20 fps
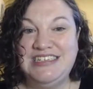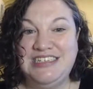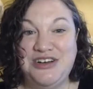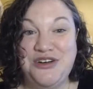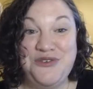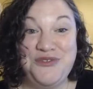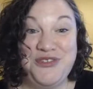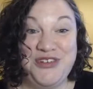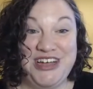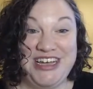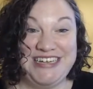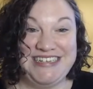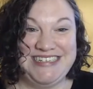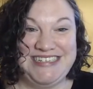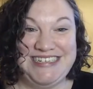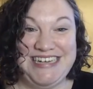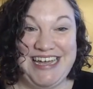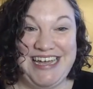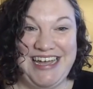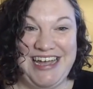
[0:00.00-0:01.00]
don't forget
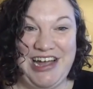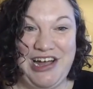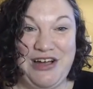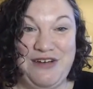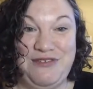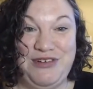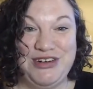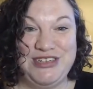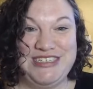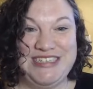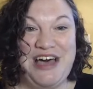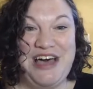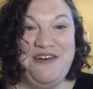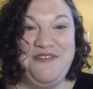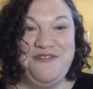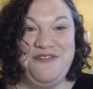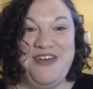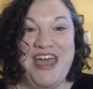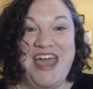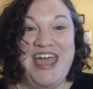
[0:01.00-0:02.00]
to take care of
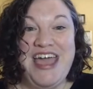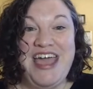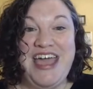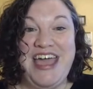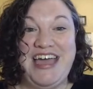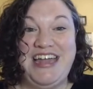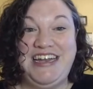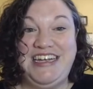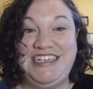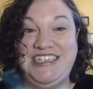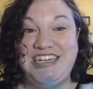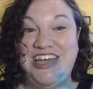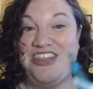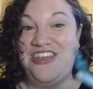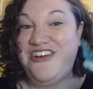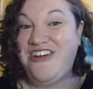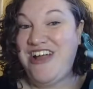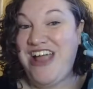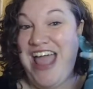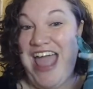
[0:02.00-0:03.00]
yourself and each
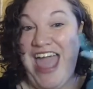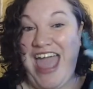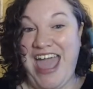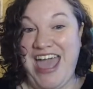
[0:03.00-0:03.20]
other,